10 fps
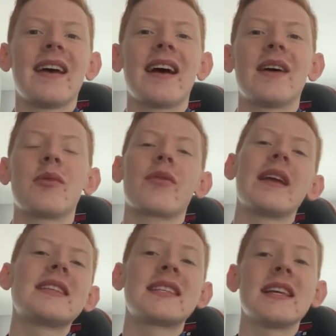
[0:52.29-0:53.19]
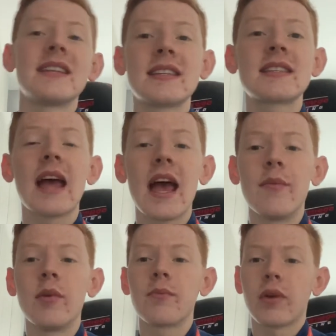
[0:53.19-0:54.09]
We'll read City's
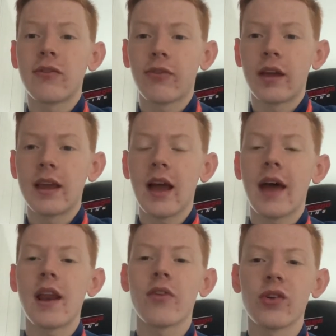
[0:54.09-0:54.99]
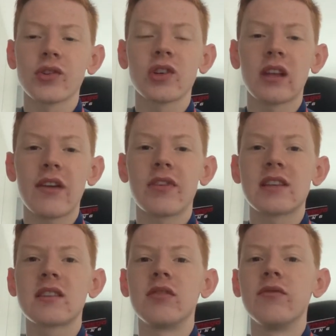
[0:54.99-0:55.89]
statement briefly, and I've also left
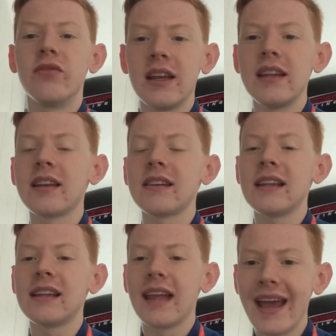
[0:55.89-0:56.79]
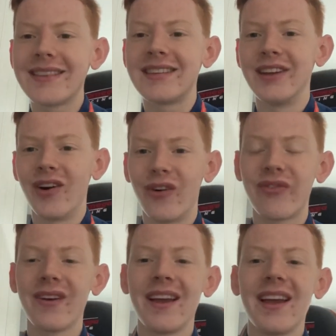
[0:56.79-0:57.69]
this conveniently late
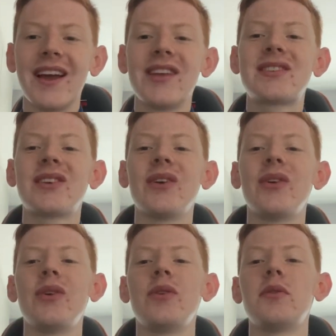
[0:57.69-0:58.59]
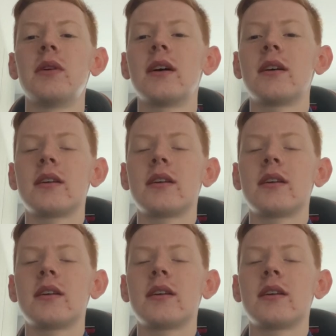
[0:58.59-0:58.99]
enough to,